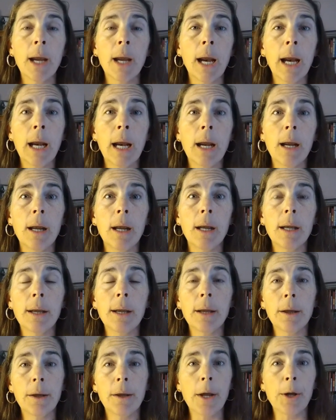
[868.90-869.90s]

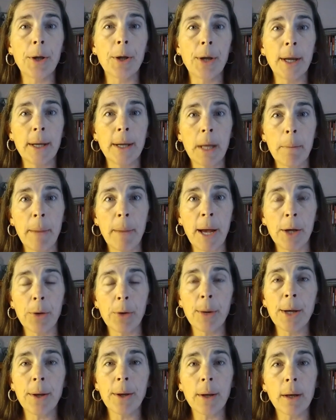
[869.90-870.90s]
There's things that
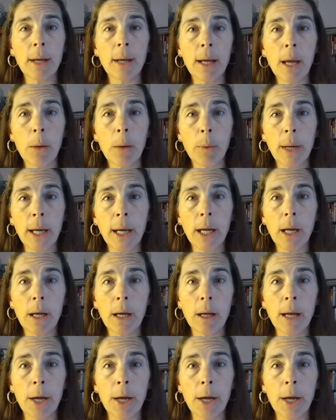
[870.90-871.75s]
passed recently that we